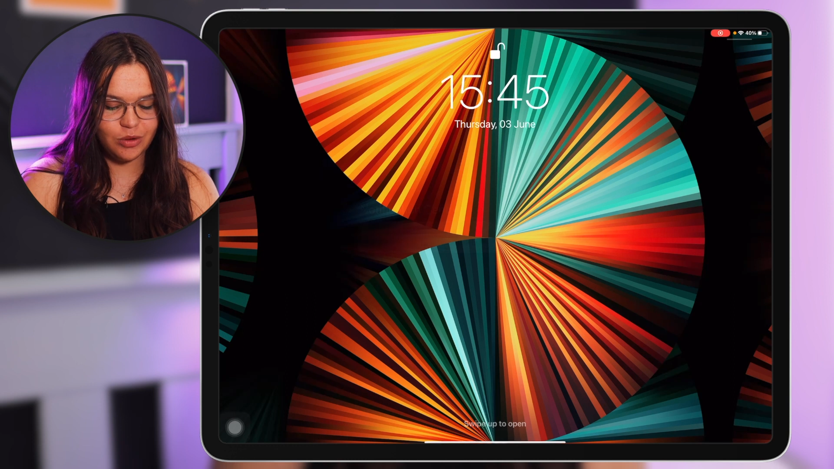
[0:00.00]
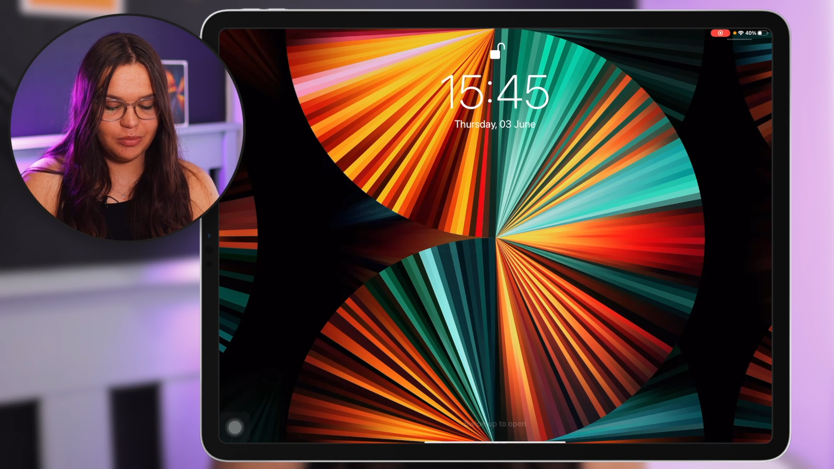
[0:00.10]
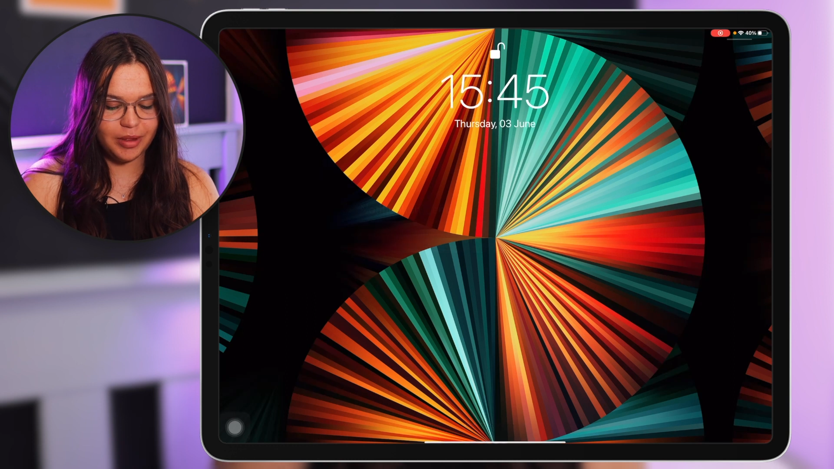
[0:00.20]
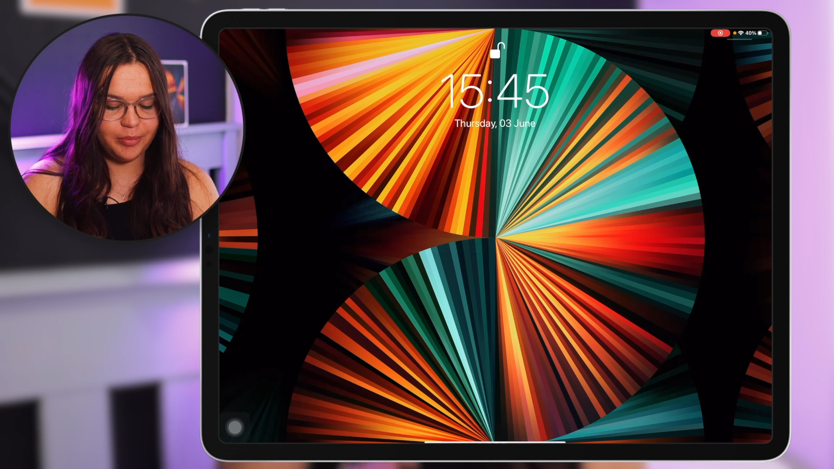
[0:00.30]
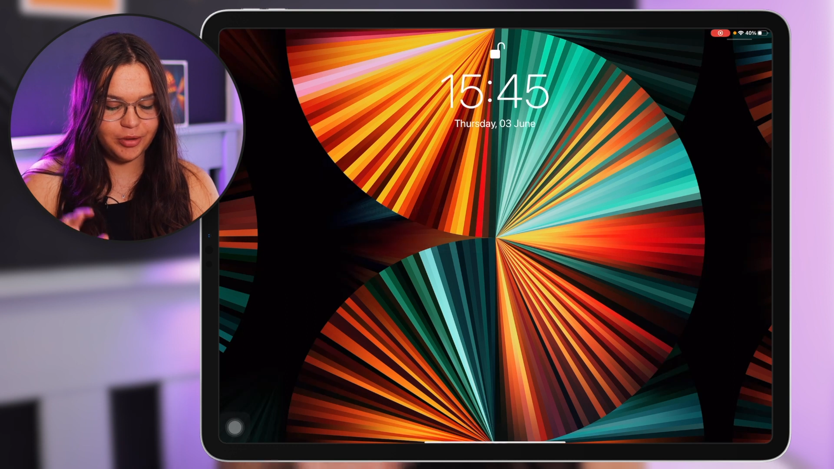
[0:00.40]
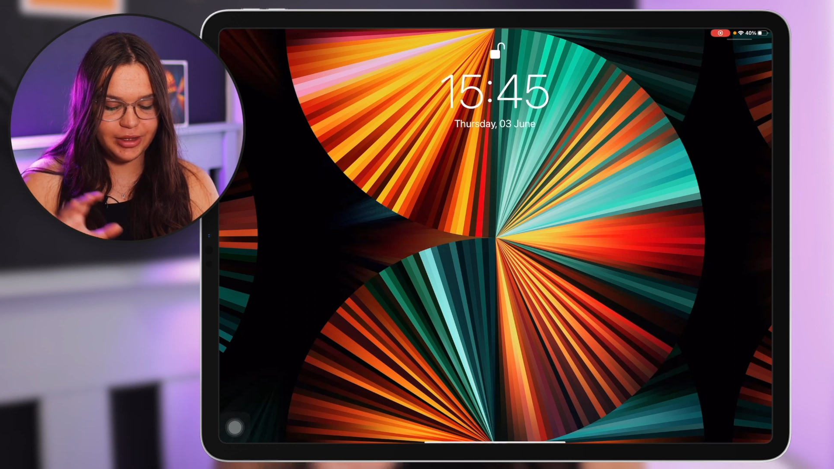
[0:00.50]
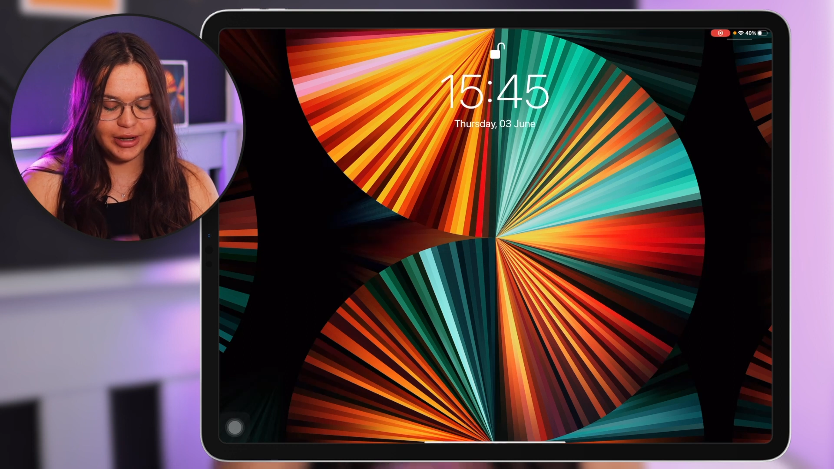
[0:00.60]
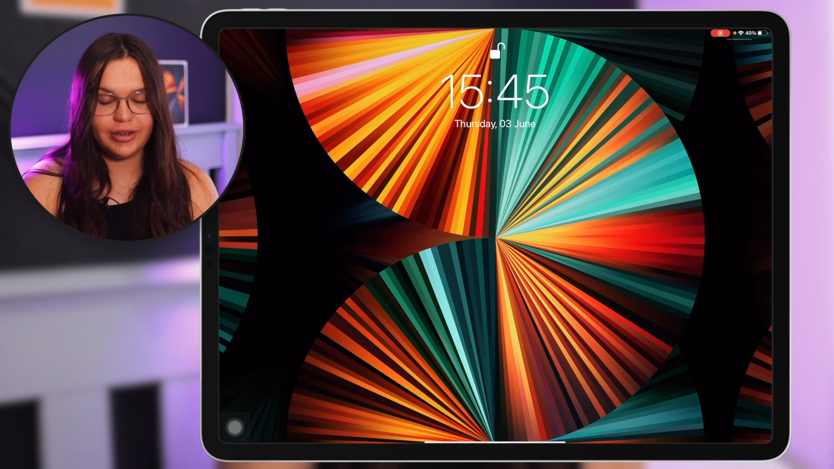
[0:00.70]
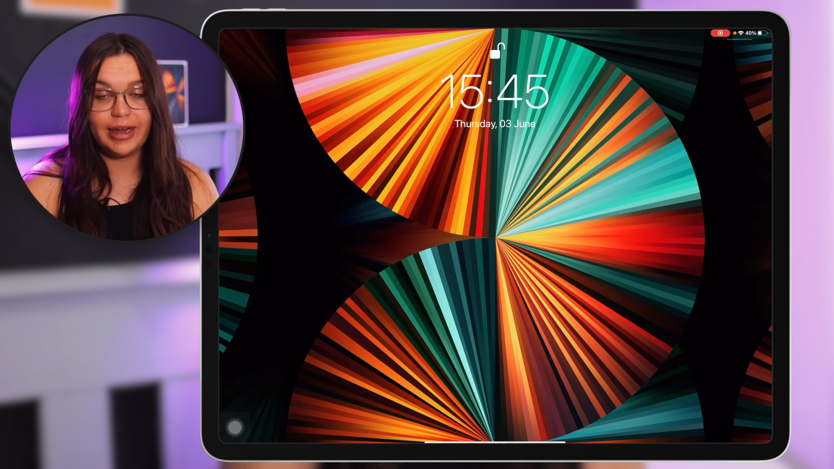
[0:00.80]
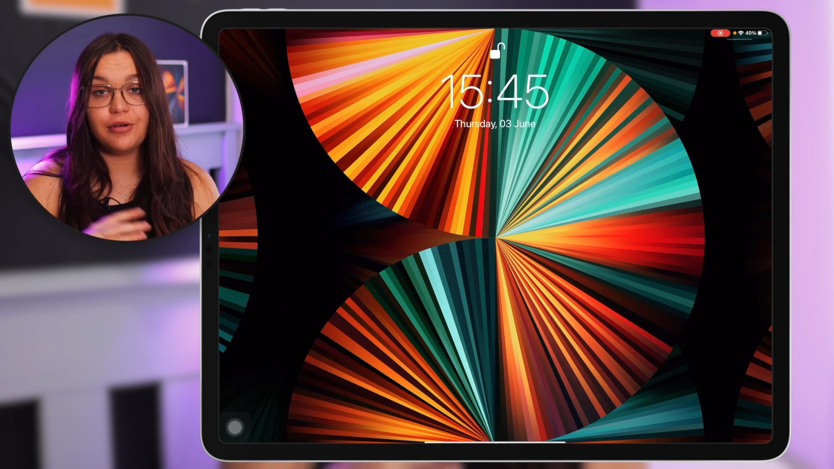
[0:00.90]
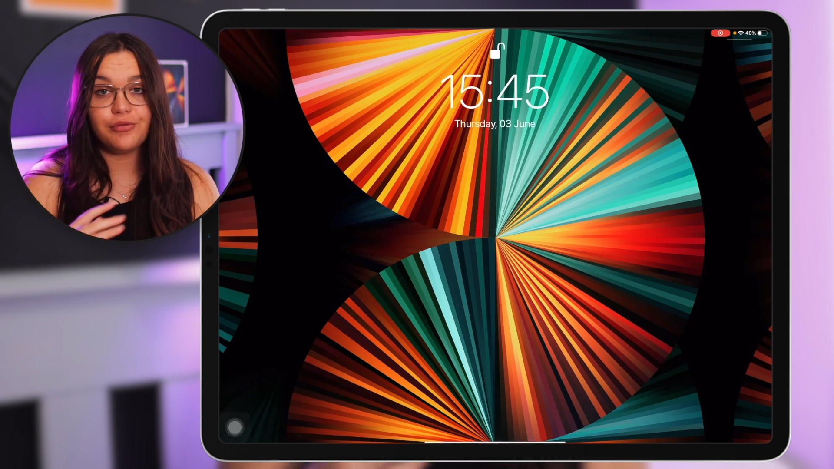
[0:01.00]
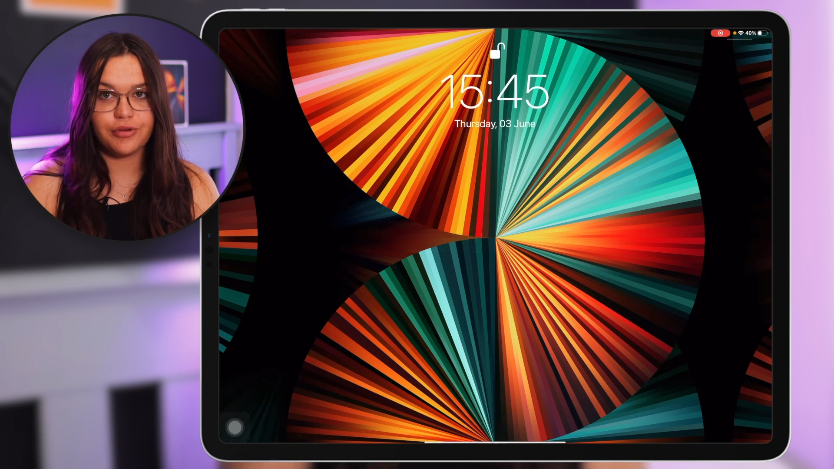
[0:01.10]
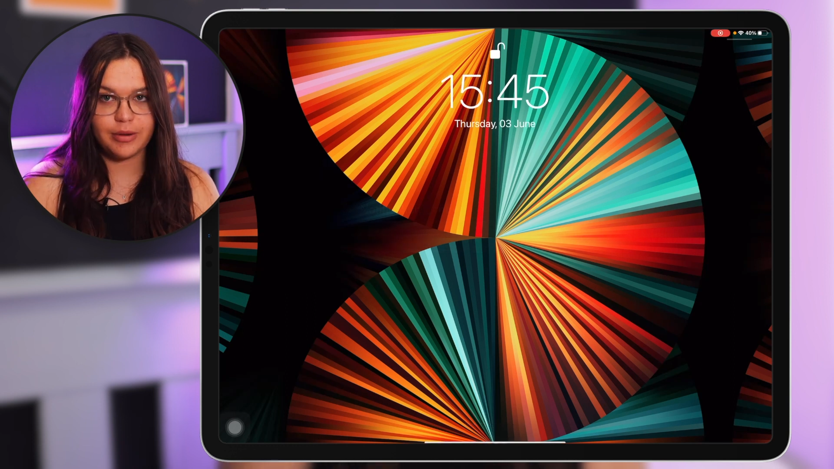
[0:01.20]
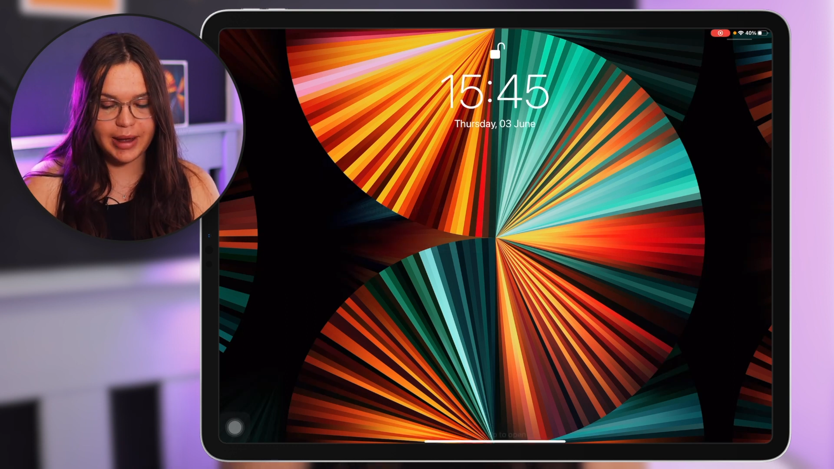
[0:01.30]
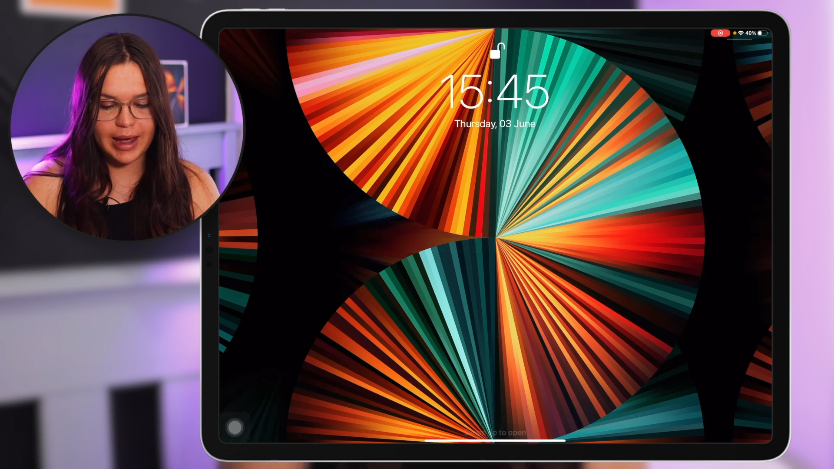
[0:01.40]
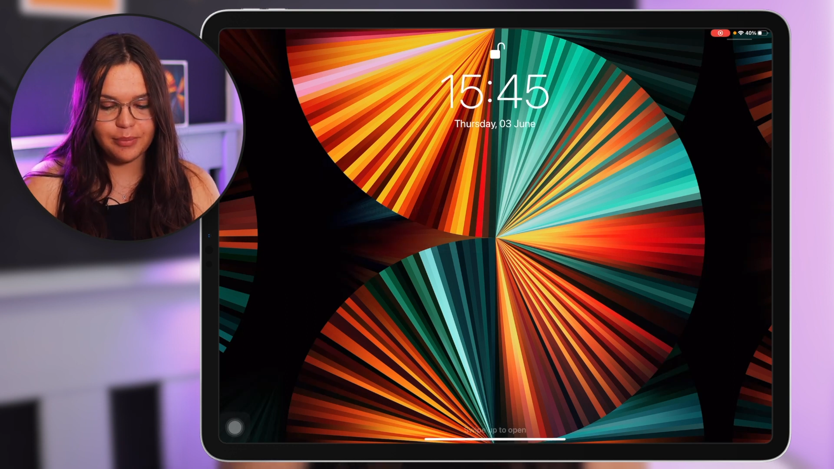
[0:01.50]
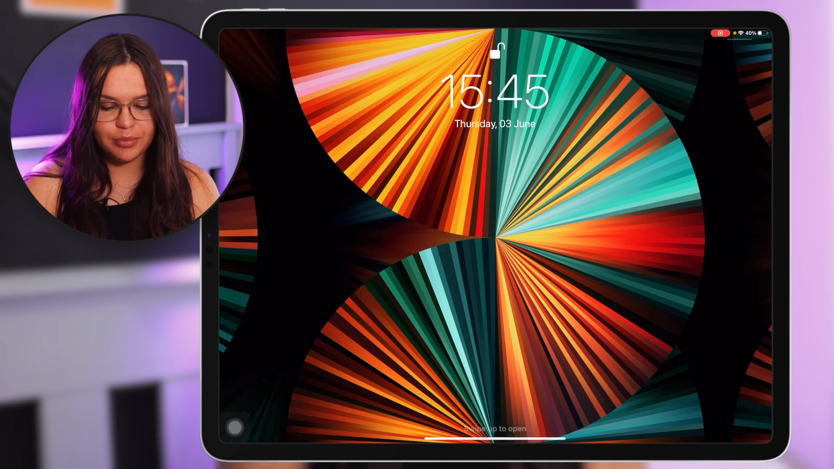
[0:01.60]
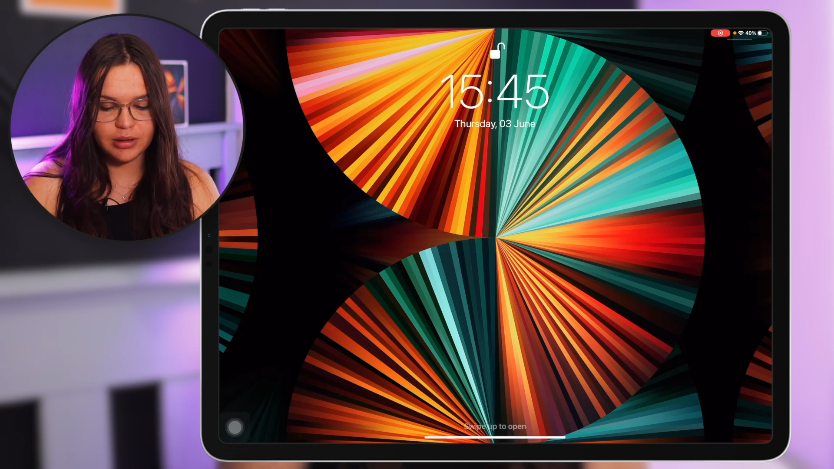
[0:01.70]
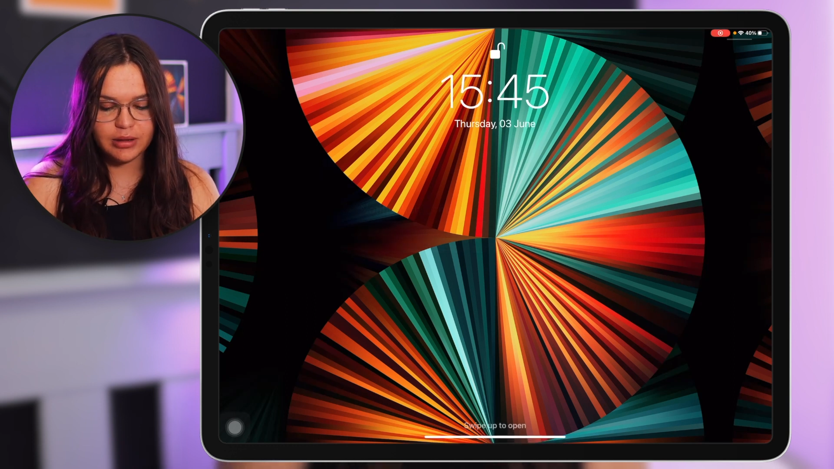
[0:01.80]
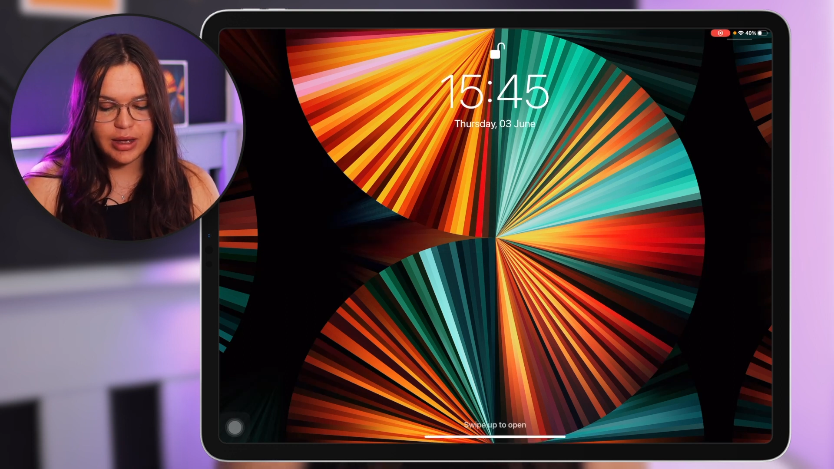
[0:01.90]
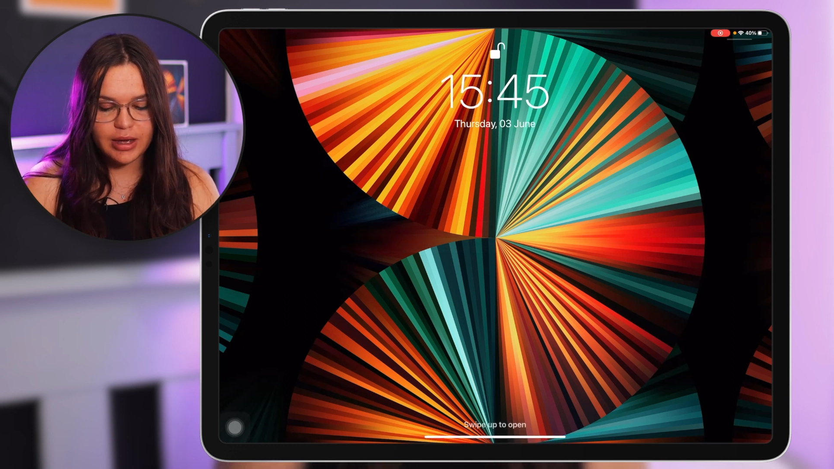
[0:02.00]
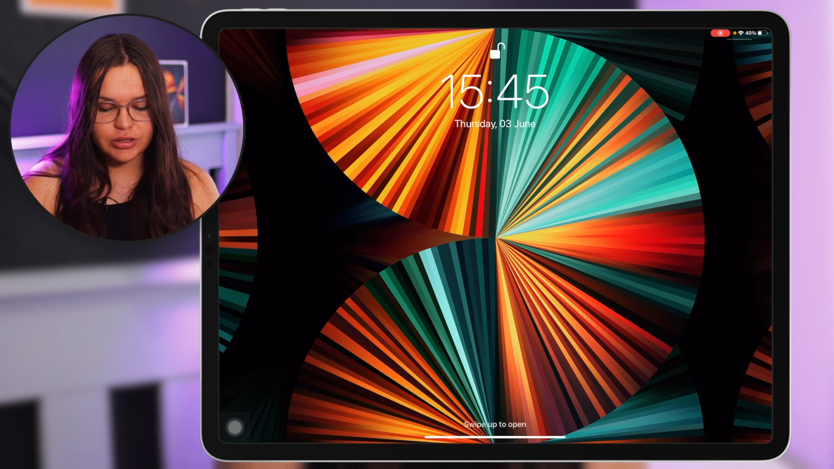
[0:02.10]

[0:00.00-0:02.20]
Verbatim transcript: wallpaper that you get from Apple.